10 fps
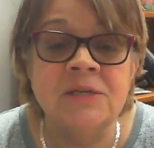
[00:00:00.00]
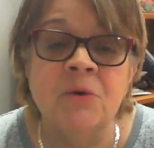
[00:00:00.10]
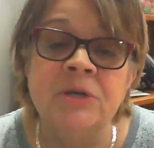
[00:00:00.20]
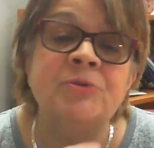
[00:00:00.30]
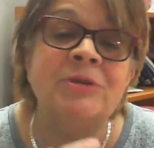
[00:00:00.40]
as
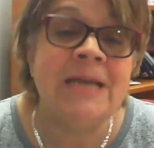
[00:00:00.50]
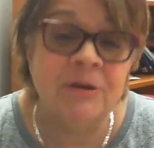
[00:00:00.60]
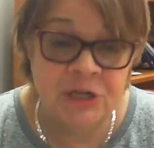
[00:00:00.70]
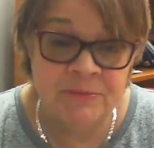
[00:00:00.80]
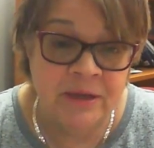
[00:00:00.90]
always, reach
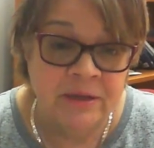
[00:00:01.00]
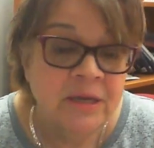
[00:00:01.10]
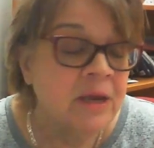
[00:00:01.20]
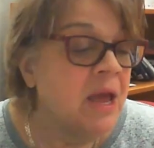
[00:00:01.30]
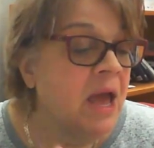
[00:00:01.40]
out to me
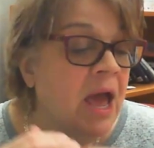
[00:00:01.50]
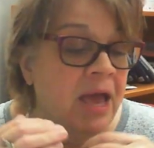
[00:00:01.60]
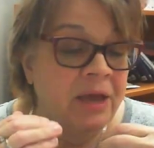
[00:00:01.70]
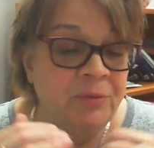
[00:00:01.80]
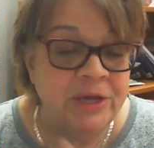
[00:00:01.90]

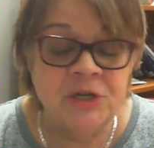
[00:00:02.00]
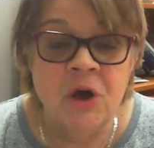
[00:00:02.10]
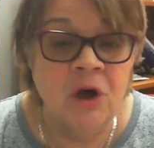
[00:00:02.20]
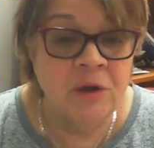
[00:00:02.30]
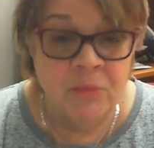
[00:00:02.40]
and we can
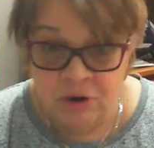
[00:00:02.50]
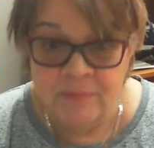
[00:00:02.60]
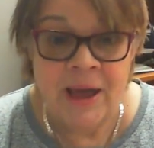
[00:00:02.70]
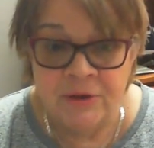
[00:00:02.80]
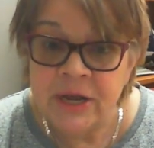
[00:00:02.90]
talk more
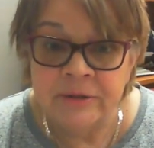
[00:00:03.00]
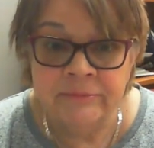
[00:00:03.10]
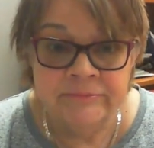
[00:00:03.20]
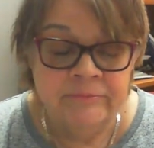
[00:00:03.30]
about it.